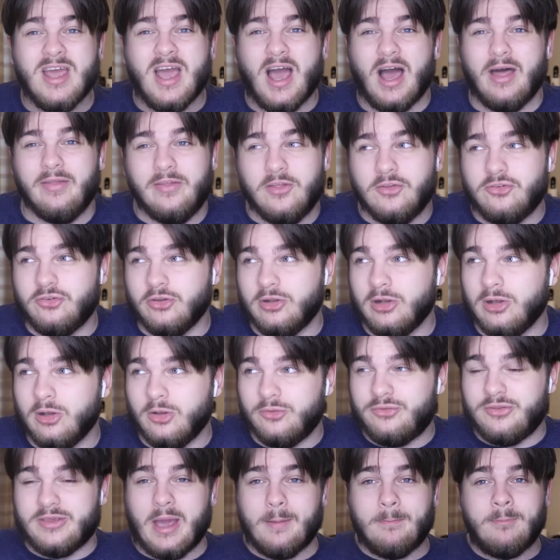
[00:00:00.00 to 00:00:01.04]
and they should have
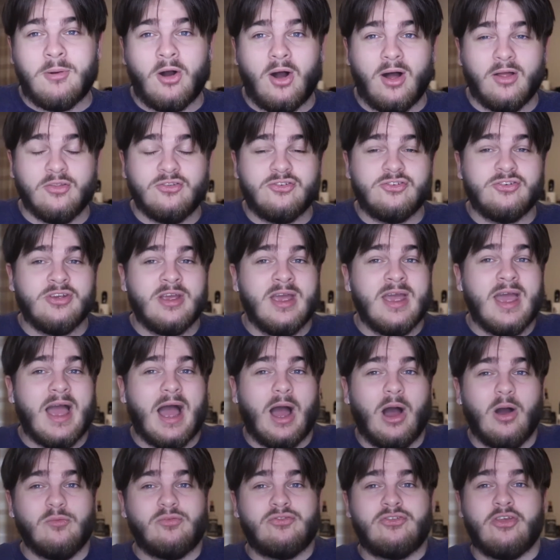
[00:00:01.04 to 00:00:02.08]
looked to get Poch
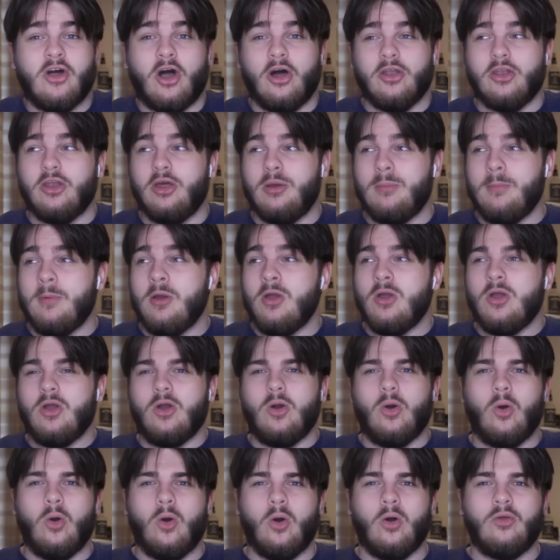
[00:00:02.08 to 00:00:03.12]
out of Tottenham
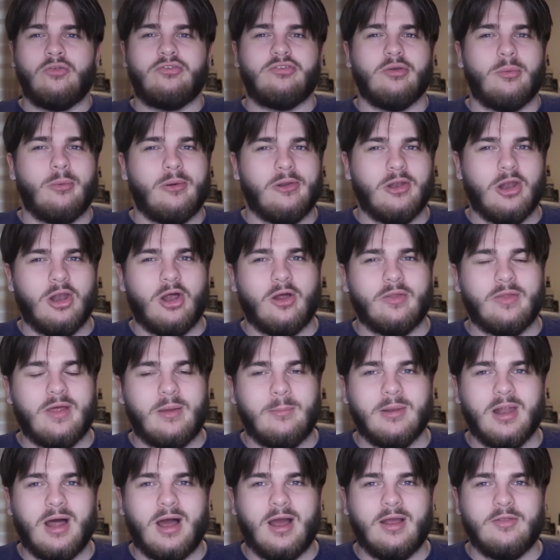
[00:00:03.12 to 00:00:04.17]
or someone along them
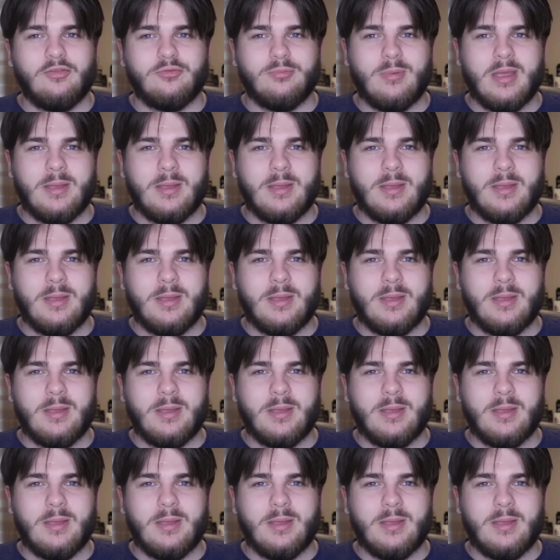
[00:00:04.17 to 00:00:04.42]
lines,